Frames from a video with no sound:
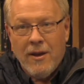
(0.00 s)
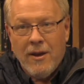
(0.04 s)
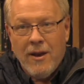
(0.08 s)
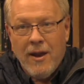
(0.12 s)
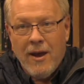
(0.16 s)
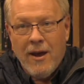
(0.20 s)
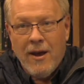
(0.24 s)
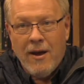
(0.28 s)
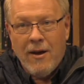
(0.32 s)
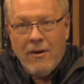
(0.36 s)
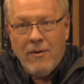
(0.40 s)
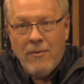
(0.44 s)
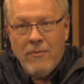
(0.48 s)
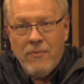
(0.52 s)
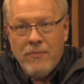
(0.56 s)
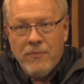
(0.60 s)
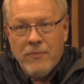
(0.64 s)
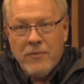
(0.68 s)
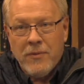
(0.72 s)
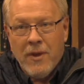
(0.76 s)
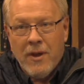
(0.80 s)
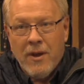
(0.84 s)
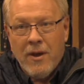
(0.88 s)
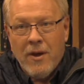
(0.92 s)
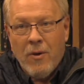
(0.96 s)
Now,
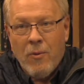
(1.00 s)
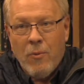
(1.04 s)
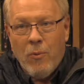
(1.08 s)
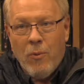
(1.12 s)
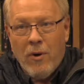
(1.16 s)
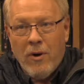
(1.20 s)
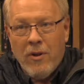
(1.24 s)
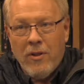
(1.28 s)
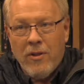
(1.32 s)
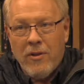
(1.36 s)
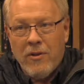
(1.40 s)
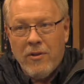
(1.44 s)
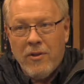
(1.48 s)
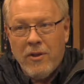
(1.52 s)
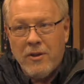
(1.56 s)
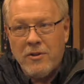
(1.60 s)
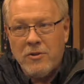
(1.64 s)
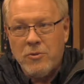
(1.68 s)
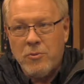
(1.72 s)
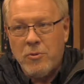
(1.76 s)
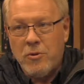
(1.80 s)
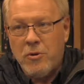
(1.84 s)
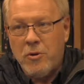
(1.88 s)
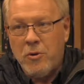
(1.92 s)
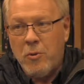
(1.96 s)
one of the
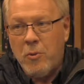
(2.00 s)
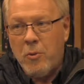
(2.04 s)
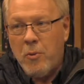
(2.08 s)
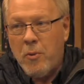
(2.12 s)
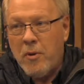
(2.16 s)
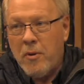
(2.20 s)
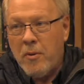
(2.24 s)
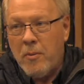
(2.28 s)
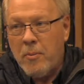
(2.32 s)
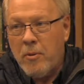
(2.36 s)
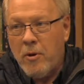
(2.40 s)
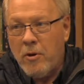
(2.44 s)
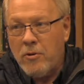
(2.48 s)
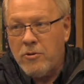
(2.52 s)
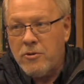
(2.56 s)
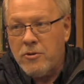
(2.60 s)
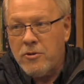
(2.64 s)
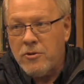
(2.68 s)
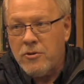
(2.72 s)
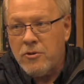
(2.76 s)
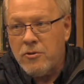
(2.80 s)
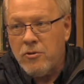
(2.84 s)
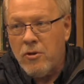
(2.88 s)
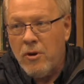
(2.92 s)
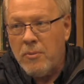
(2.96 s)
things we do when we approach
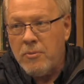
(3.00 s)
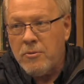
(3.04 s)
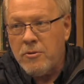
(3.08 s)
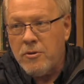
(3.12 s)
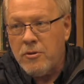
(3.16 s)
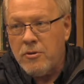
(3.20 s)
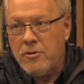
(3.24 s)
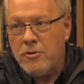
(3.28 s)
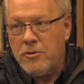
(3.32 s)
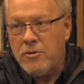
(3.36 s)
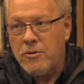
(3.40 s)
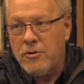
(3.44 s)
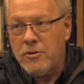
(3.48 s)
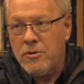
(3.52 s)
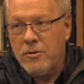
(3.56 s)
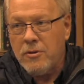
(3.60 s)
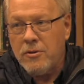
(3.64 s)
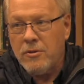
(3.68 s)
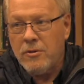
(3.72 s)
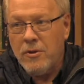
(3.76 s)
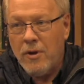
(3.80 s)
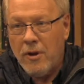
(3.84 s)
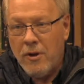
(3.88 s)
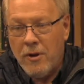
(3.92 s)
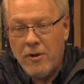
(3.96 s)
the scriptures,
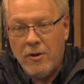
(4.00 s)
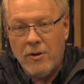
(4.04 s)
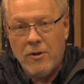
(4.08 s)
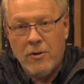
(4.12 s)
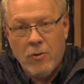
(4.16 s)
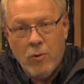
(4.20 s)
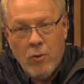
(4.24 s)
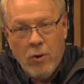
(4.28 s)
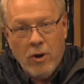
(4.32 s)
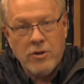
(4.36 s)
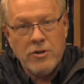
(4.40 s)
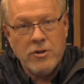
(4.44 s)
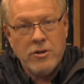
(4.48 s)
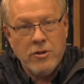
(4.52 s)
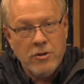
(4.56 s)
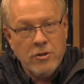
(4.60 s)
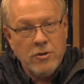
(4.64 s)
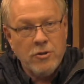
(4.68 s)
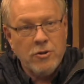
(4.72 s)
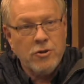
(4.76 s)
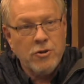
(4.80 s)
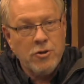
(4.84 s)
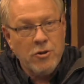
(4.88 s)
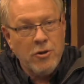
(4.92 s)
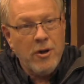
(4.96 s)
a question
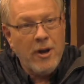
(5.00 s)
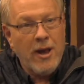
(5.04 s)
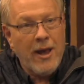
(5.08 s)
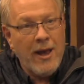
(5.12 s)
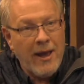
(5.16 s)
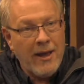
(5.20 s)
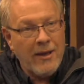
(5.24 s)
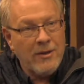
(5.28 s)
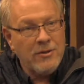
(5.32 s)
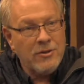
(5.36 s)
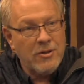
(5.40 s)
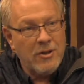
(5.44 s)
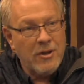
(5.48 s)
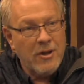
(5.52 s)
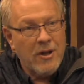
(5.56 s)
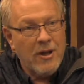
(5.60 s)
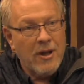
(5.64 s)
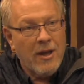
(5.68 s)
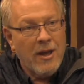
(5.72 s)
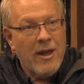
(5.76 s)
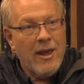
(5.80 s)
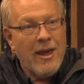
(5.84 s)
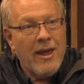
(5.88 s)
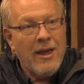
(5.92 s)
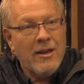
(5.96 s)
you should ask,
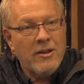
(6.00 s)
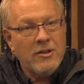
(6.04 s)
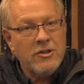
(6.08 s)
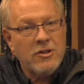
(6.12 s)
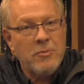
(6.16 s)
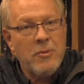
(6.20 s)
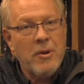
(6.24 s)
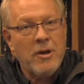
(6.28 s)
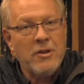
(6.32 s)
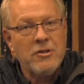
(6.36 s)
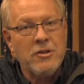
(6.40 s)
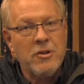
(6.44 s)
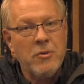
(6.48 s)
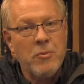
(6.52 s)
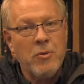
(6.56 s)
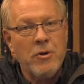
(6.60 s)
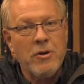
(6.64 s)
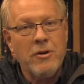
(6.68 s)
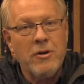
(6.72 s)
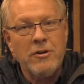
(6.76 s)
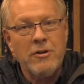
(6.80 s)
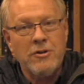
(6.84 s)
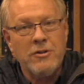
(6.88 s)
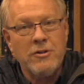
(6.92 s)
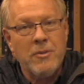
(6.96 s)
and especially
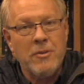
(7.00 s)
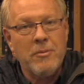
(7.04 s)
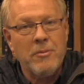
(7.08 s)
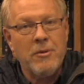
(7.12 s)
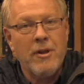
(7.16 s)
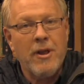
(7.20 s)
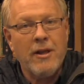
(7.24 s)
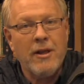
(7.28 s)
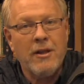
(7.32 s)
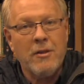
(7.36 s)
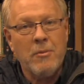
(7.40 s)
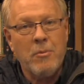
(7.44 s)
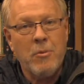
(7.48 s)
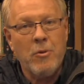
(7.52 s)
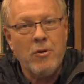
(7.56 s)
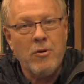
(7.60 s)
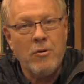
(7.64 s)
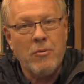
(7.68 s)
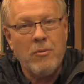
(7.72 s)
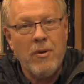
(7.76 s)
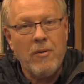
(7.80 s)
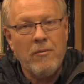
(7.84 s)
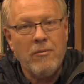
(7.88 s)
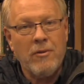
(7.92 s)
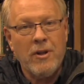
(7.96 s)
when you're in something like the book
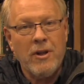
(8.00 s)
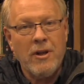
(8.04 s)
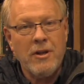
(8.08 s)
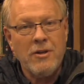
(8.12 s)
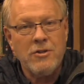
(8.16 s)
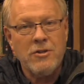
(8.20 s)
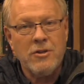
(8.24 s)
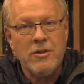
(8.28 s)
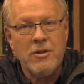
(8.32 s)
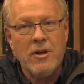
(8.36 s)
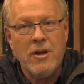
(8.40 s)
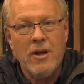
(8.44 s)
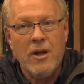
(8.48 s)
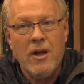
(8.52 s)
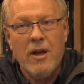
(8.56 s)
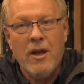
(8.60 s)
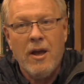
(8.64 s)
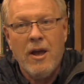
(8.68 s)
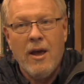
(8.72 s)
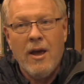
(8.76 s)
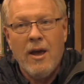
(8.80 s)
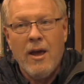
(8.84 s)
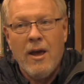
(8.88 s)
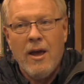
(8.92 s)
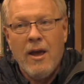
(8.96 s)
of Revelation,
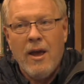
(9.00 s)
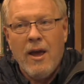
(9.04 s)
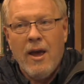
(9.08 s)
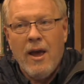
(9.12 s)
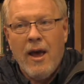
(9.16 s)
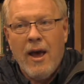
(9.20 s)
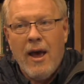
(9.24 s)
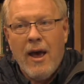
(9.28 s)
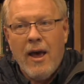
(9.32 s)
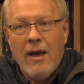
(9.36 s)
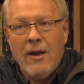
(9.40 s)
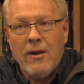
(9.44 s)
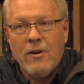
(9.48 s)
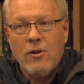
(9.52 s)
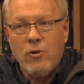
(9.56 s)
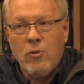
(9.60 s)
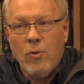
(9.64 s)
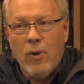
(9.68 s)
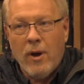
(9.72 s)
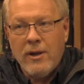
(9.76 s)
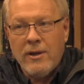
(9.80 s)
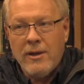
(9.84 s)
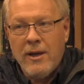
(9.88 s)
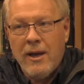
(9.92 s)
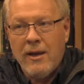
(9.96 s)

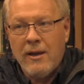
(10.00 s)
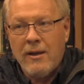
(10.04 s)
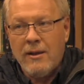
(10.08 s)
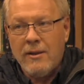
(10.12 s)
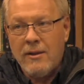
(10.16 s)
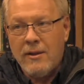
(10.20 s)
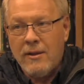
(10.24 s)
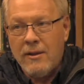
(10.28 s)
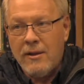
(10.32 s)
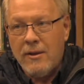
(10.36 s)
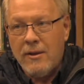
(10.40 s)
do I take